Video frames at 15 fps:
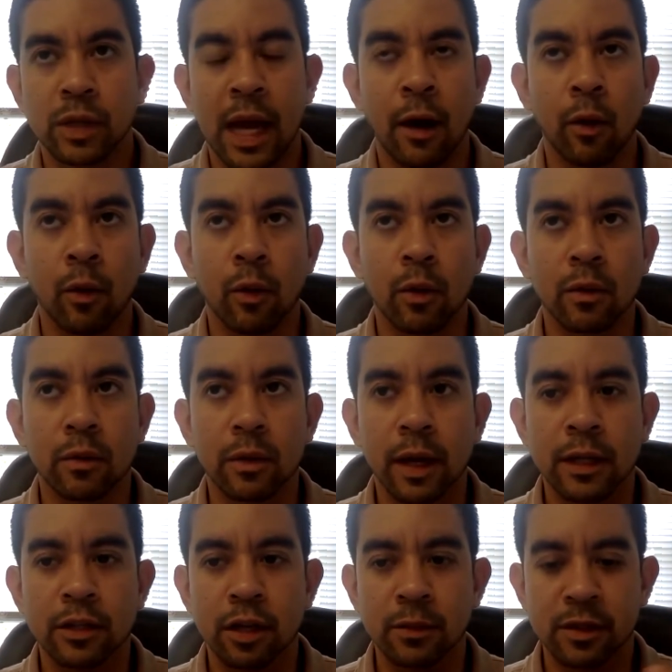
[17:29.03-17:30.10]
Now,
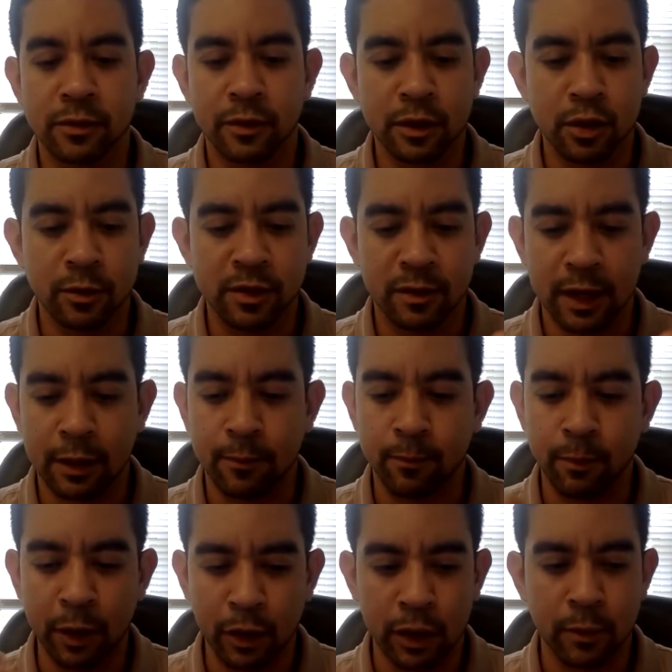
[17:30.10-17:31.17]
in terms of
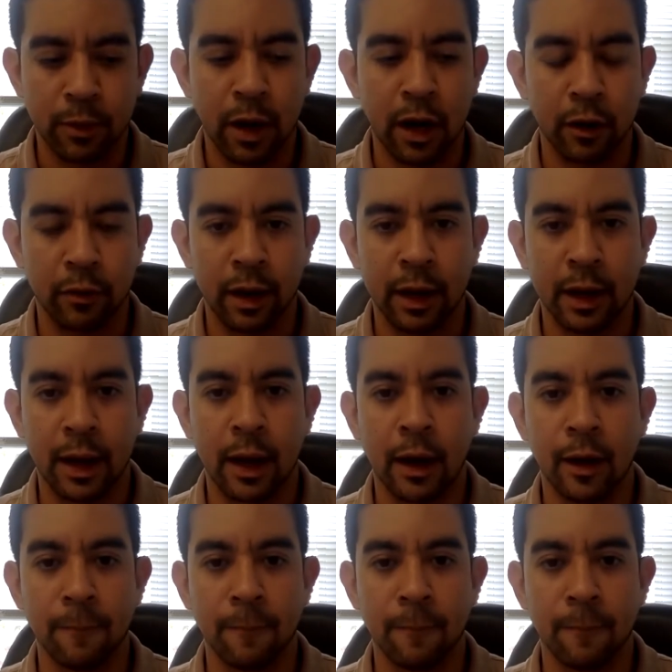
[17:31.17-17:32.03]
like building the product, right?